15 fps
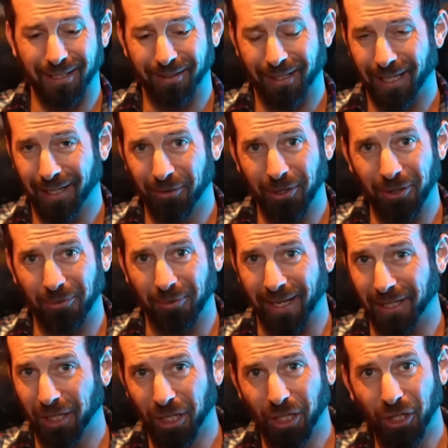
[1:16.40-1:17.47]
don't know,
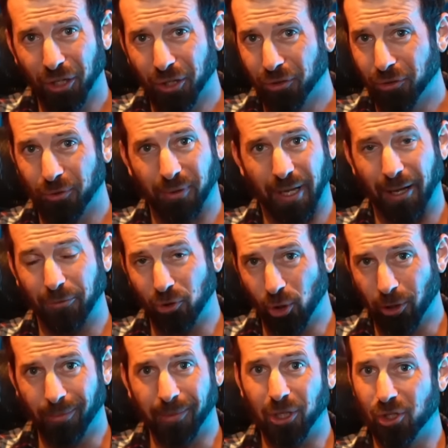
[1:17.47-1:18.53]
like how
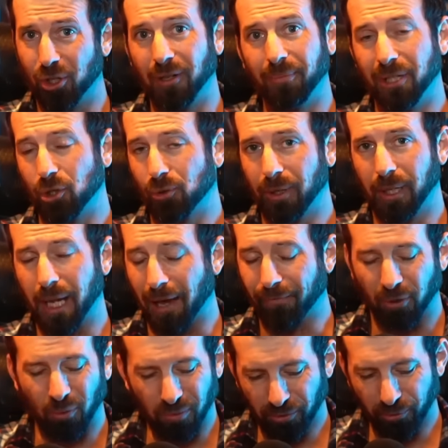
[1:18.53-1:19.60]
Germany should have been treated after
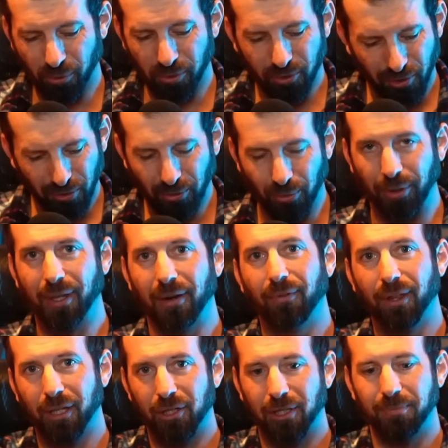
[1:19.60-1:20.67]
World War II, with
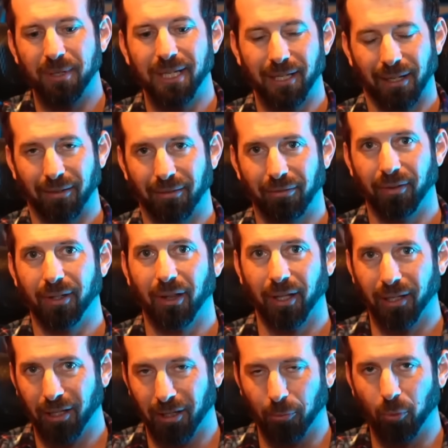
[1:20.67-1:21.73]
everything just being
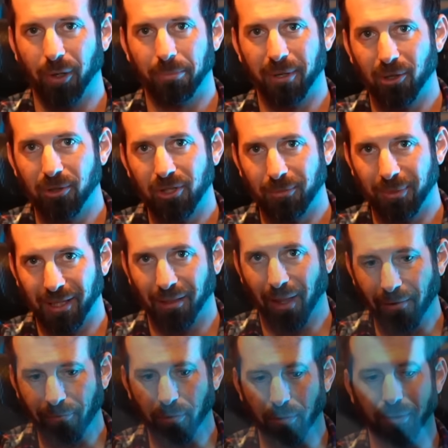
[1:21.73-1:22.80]
what appears to be
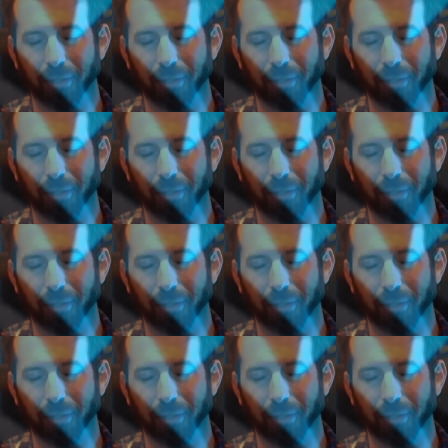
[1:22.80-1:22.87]
leveled.